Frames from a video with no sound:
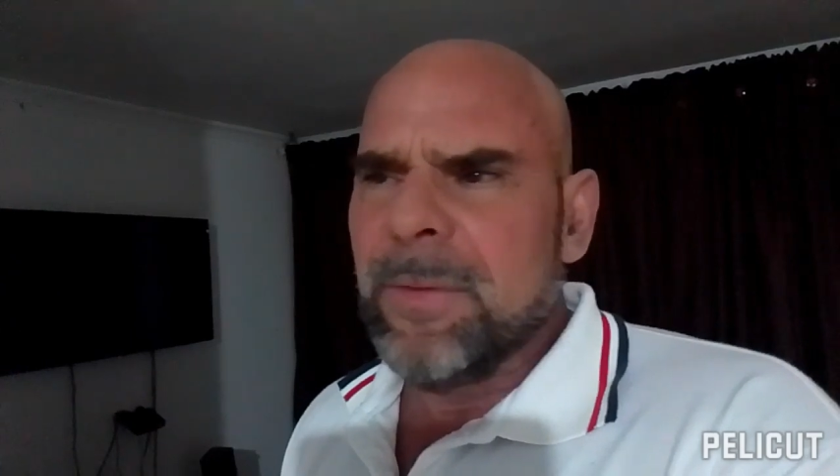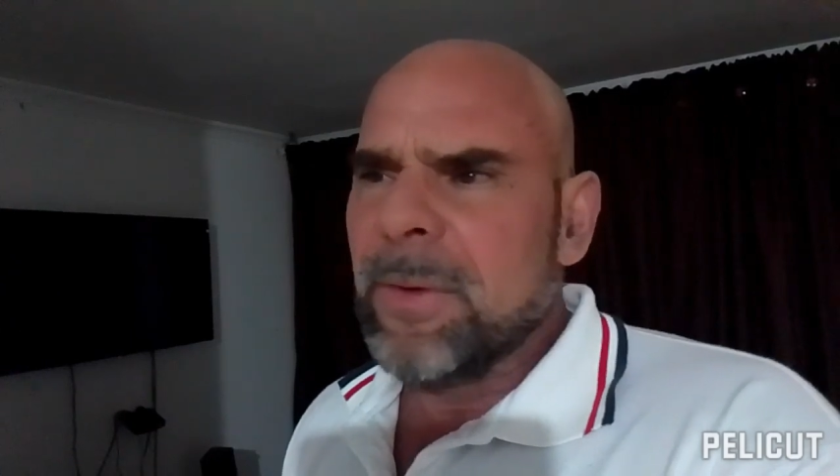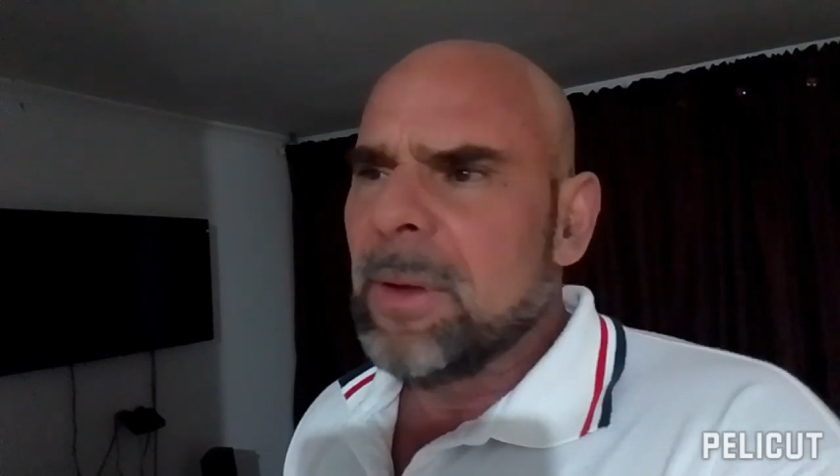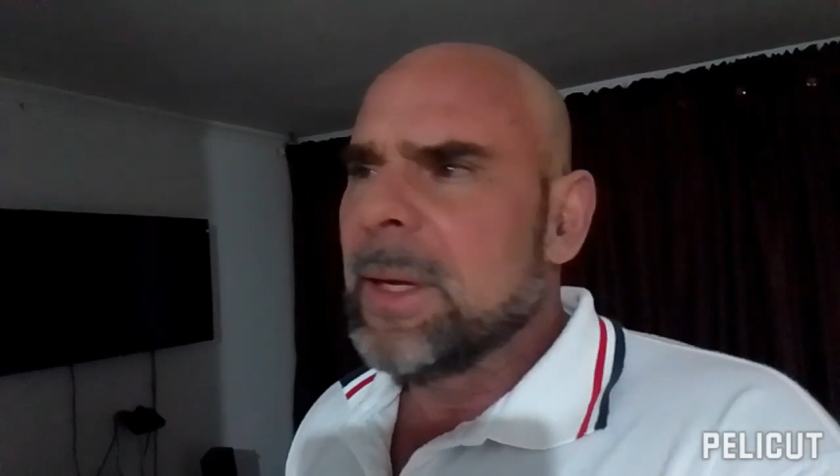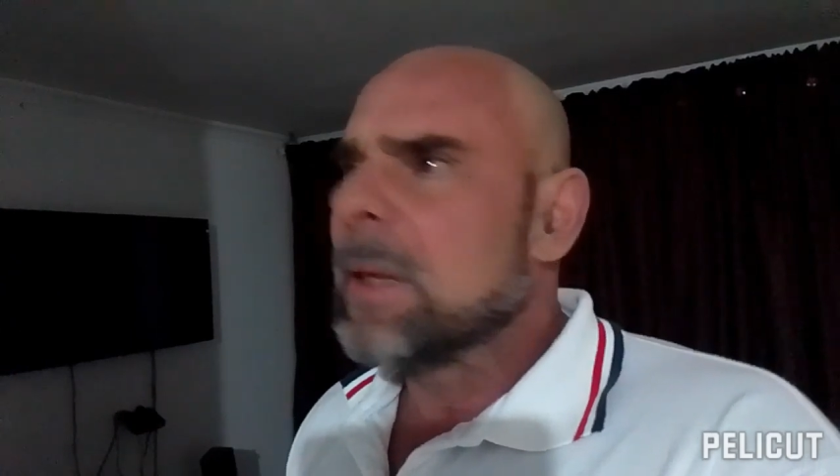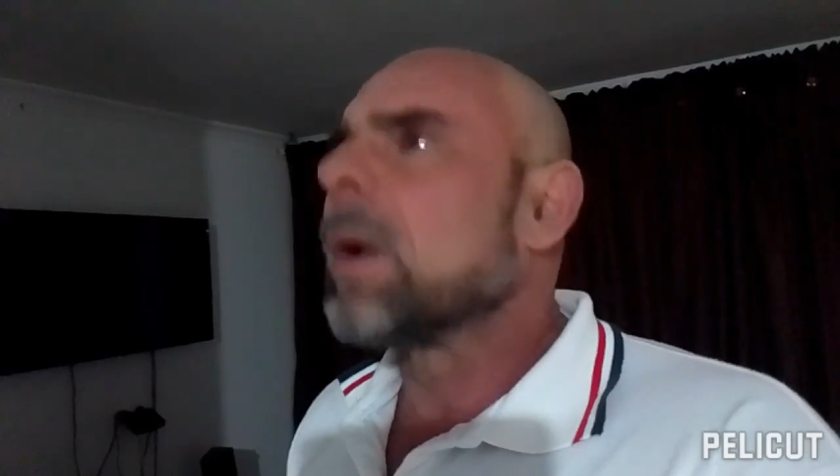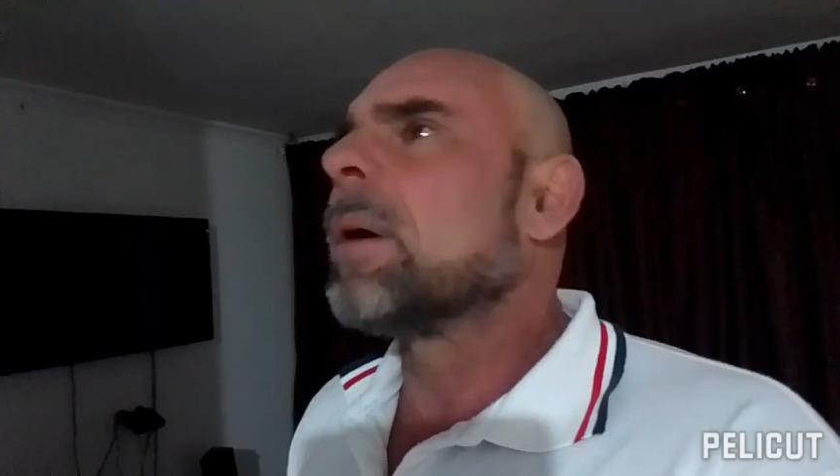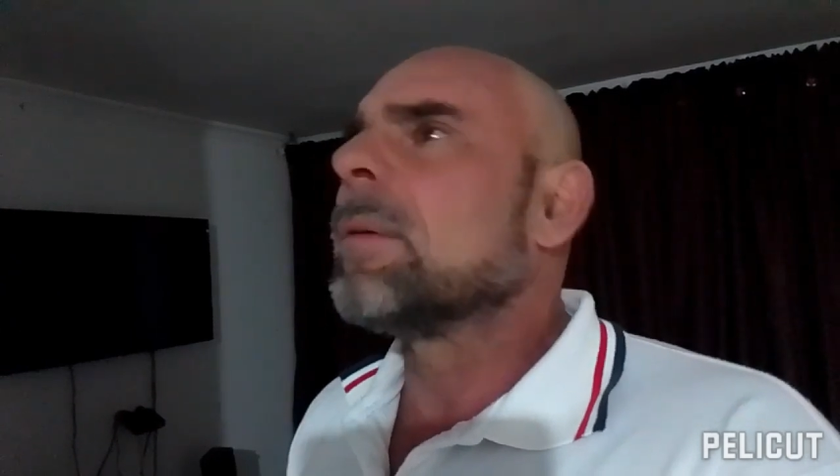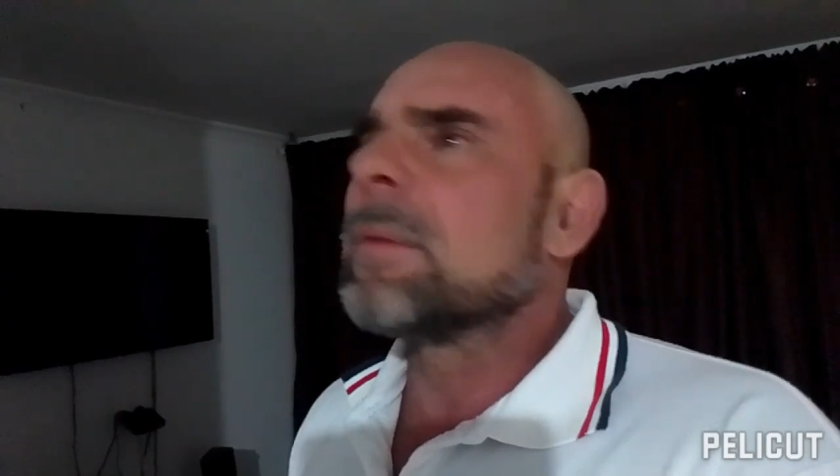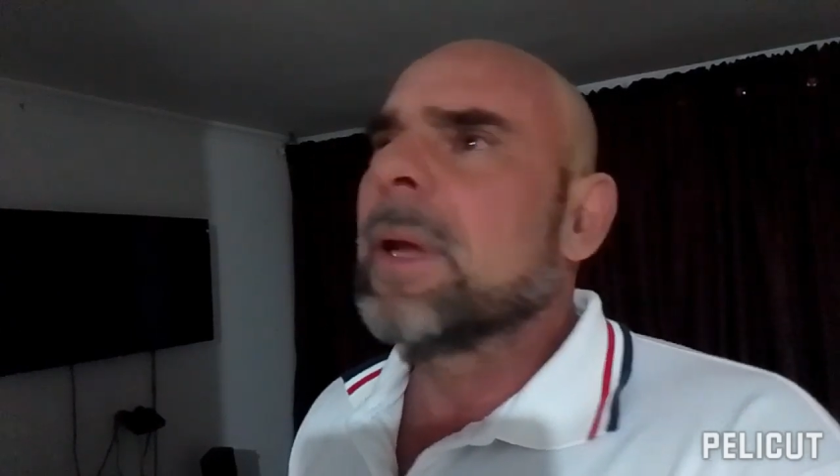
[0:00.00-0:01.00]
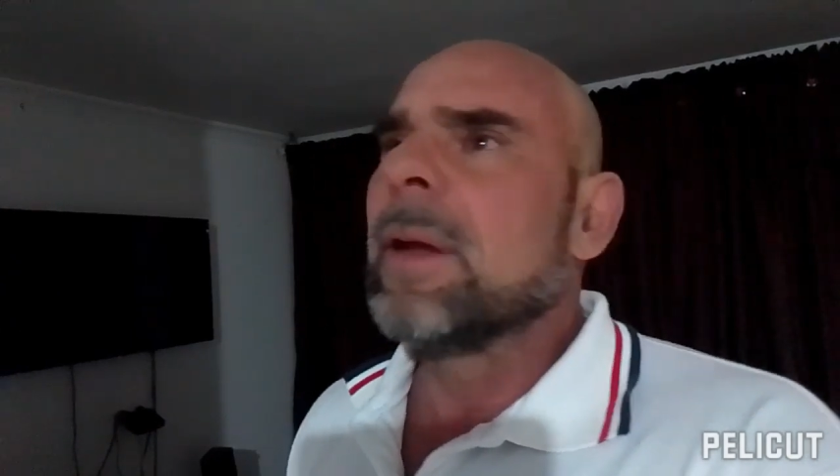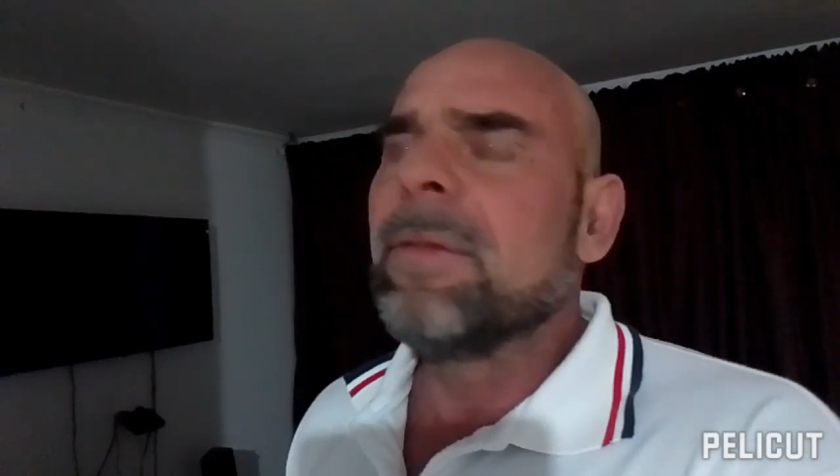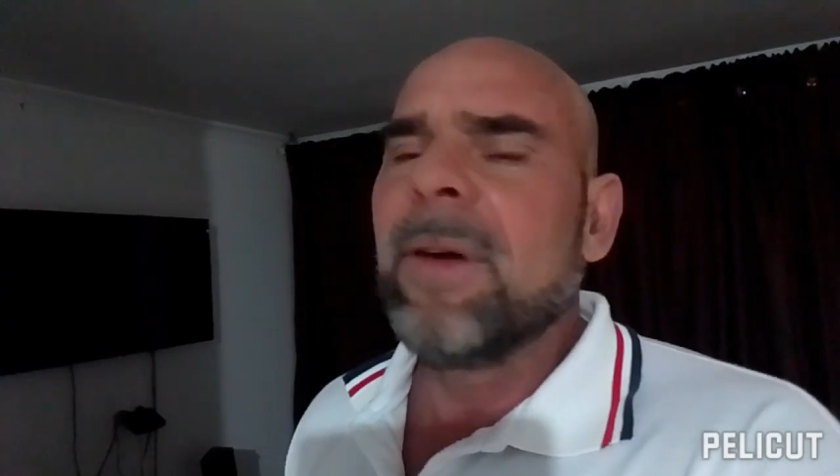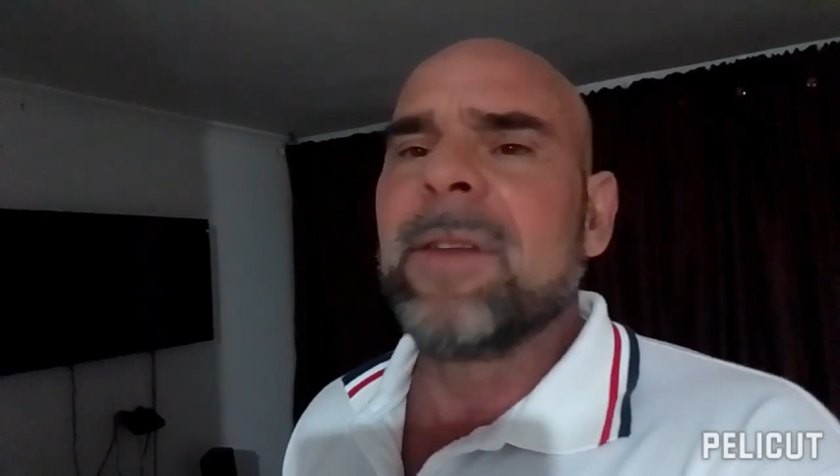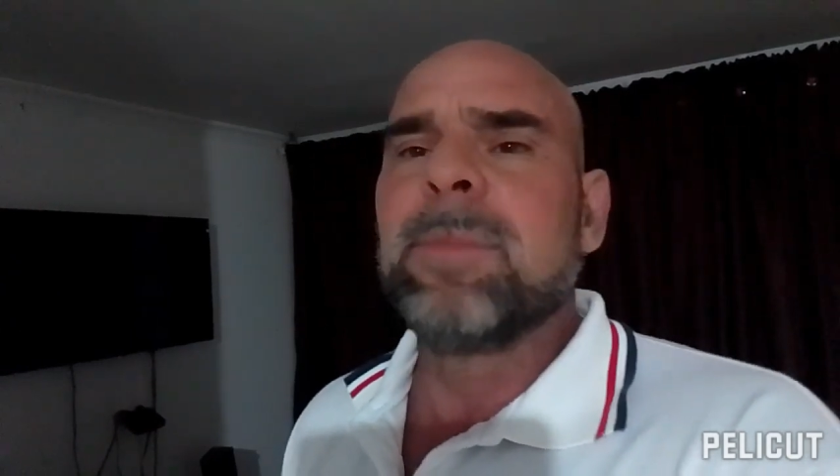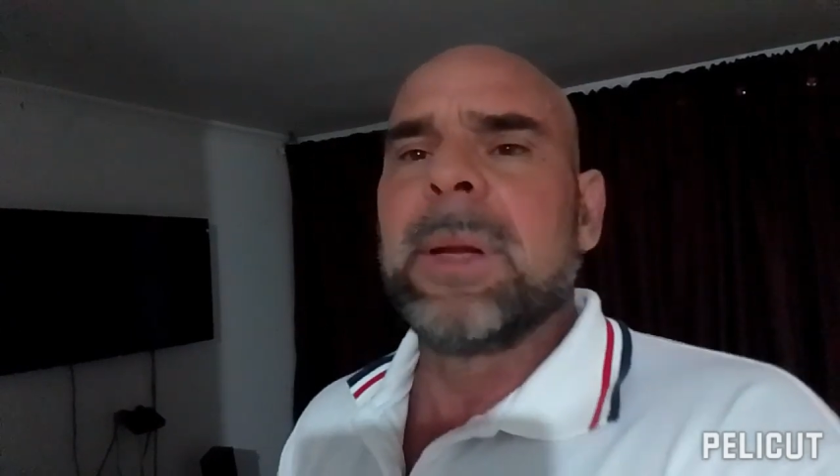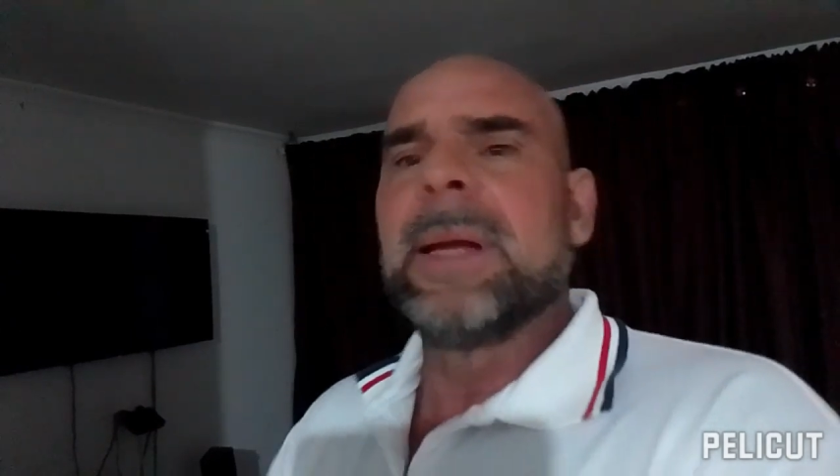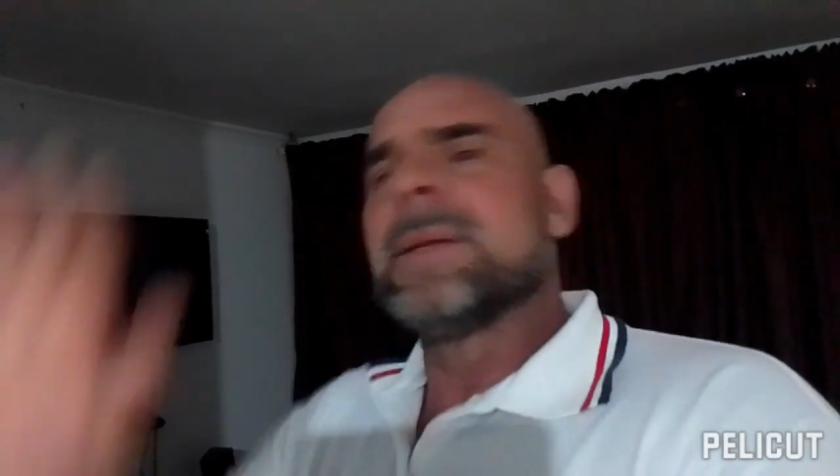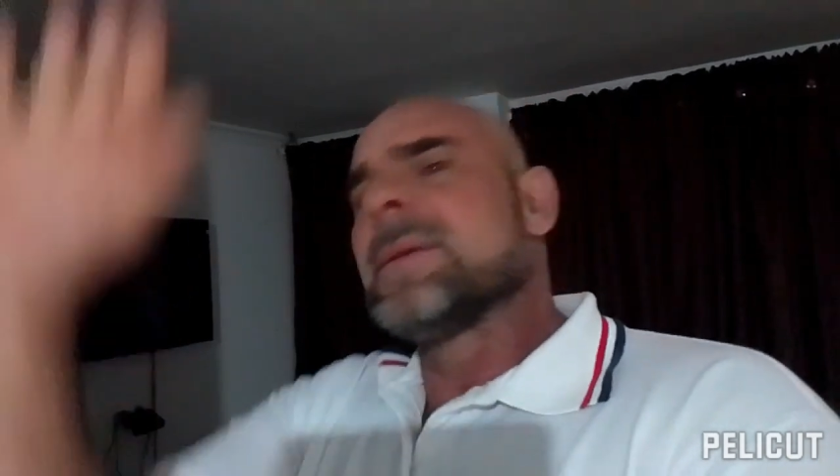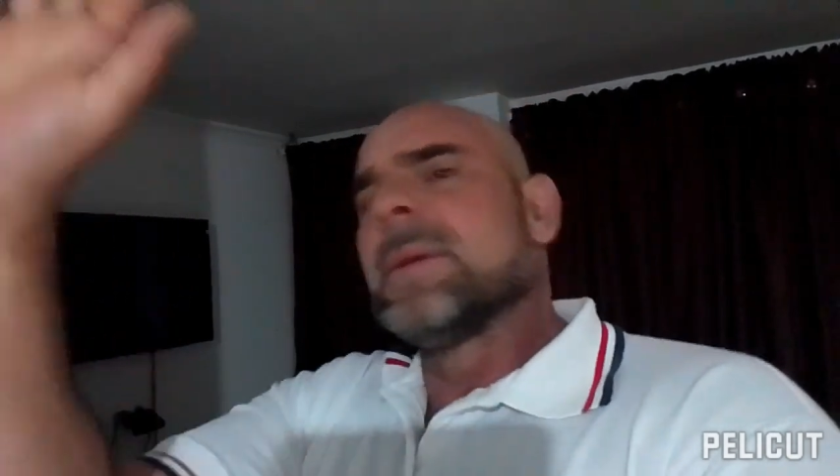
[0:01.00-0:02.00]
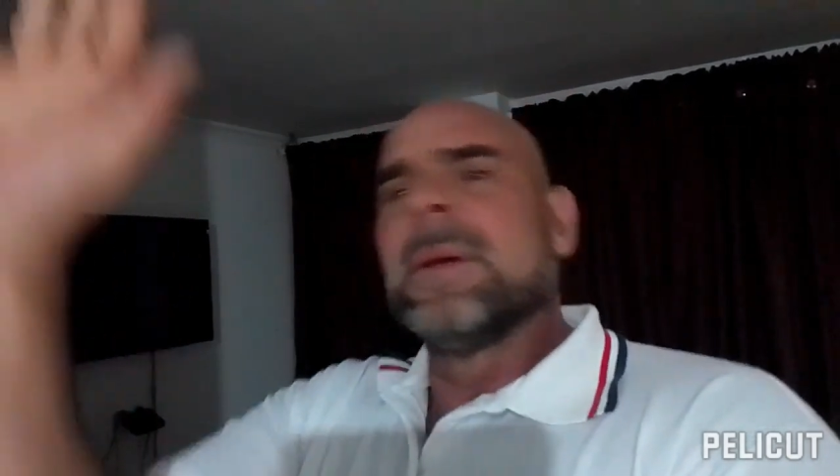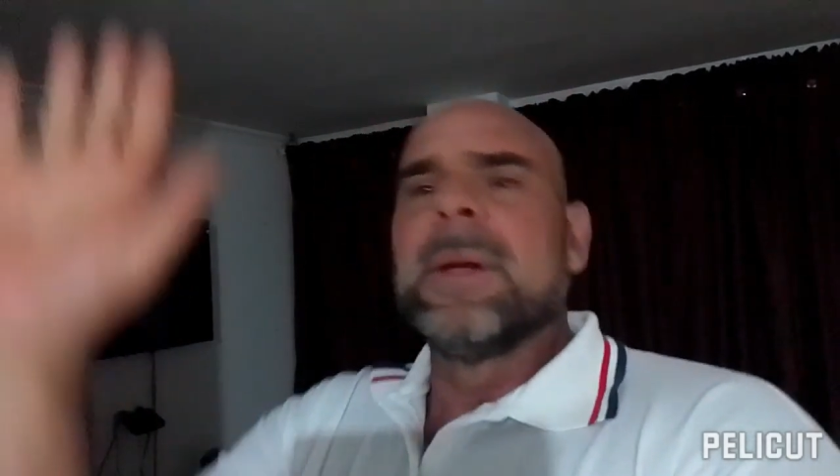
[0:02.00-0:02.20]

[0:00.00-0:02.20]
It felt like, oh, okay, 5 plates.